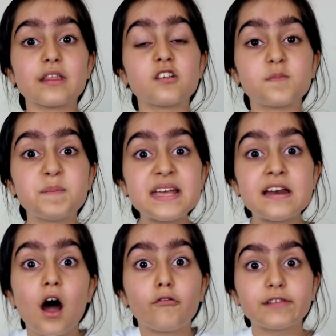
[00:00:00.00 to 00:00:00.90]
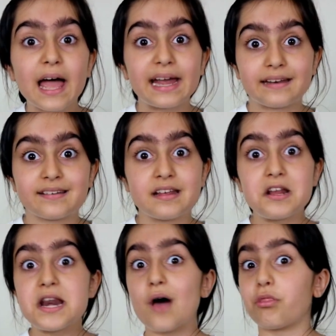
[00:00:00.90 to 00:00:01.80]
the speed of light.
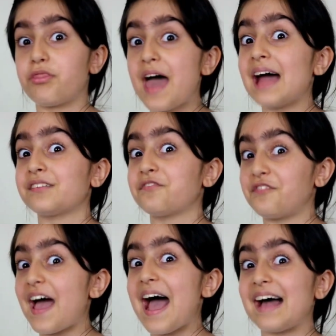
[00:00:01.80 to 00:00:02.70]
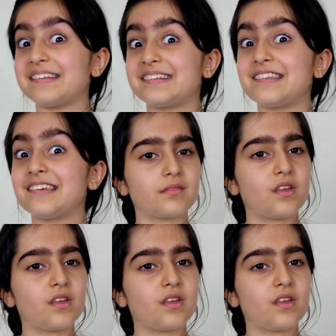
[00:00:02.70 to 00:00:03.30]
Now that's fast!